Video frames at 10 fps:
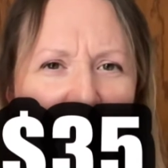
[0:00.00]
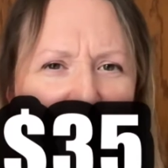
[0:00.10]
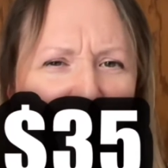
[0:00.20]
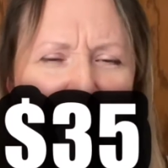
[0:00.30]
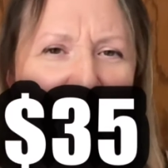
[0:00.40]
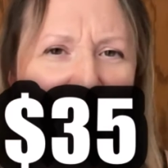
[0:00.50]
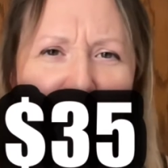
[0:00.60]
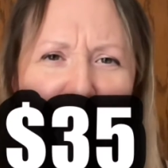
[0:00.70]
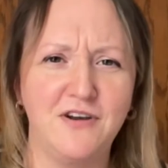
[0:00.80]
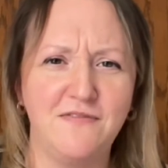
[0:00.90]
I don't
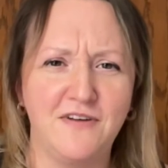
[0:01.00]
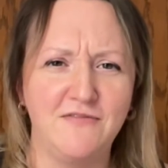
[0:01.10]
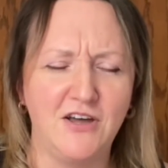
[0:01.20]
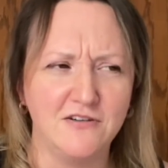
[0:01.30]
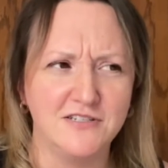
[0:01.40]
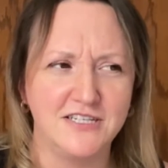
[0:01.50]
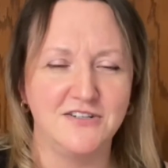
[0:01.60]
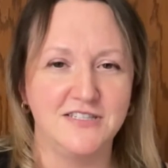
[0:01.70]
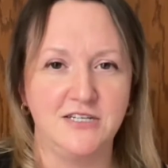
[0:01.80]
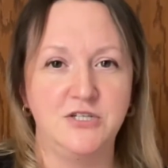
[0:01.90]
have $35.
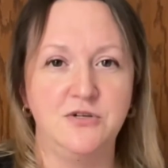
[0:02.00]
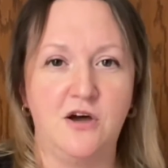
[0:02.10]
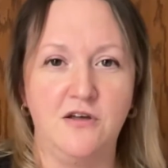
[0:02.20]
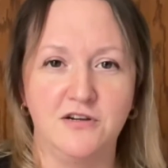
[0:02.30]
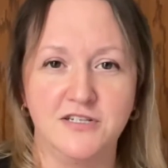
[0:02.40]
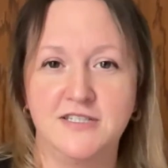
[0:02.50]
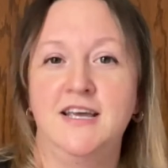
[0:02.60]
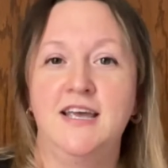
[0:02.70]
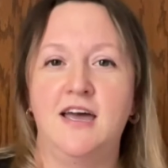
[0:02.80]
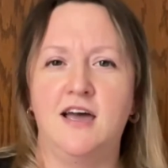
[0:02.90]
Here's $2.
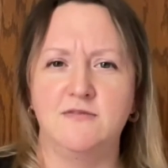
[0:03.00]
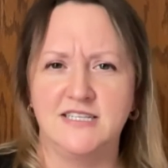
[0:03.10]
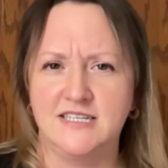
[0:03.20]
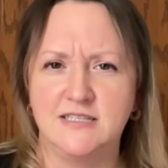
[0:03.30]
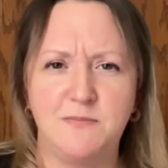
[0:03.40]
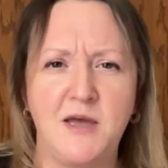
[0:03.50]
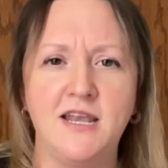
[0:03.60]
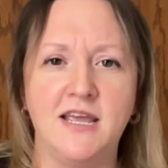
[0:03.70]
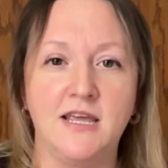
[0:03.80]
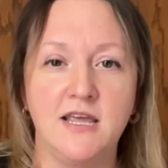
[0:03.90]
I was like, it's a
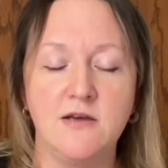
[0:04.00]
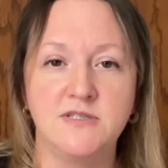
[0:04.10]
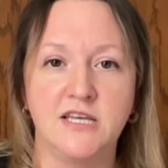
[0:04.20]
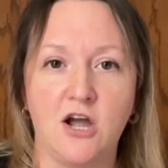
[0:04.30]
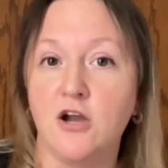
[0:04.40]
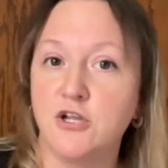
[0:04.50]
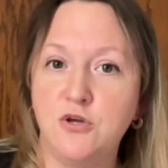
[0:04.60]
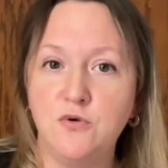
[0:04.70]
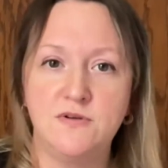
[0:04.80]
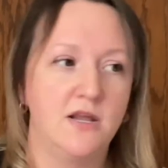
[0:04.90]
penny. And he was like, are
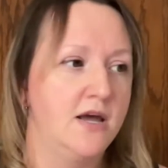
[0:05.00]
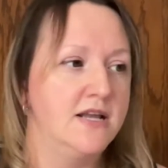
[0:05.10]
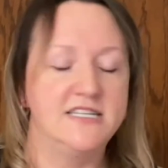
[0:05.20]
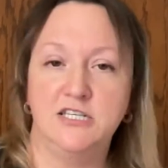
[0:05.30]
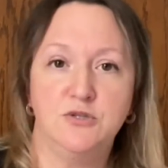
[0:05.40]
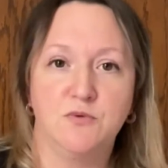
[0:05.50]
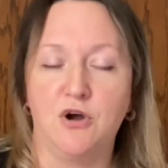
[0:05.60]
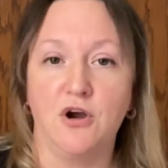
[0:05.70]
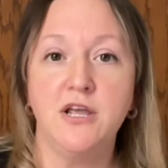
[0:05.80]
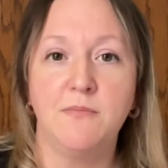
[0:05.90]
you
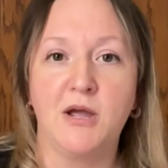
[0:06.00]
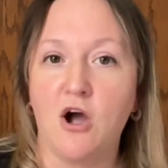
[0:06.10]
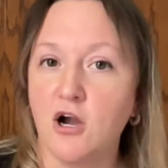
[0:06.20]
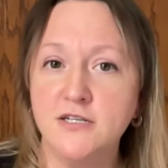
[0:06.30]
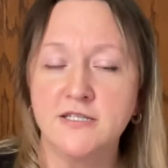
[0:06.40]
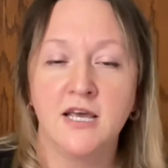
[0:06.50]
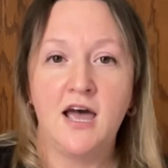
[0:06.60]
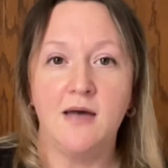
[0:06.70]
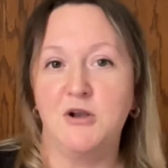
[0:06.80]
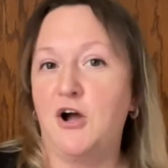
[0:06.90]
disregarding my art?
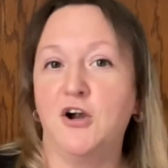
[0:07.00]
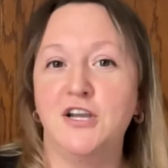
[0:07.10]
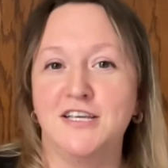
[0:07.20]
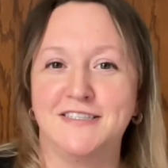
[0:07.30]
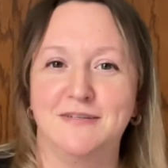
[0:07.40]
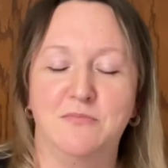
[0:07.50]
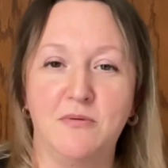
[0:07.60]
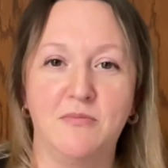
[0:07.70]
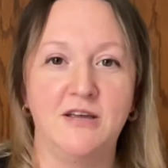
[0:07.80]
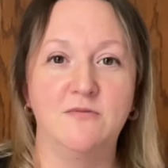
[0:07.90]
I'm an artist and blah,
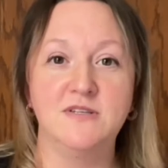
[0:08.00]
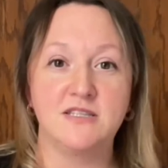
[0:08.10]
blah, blah.